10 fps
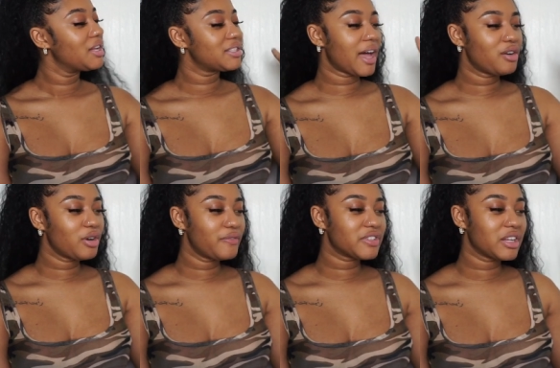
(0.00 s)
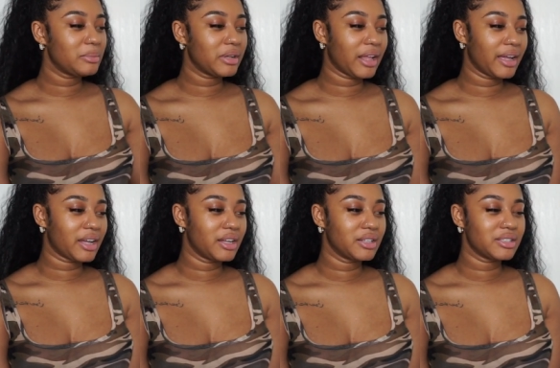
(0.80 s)
So I don't know if it's gonna be
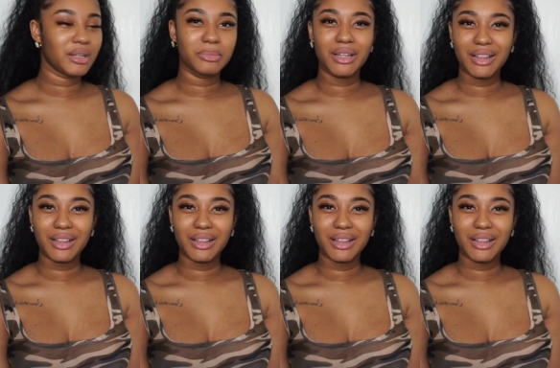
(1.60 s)
like something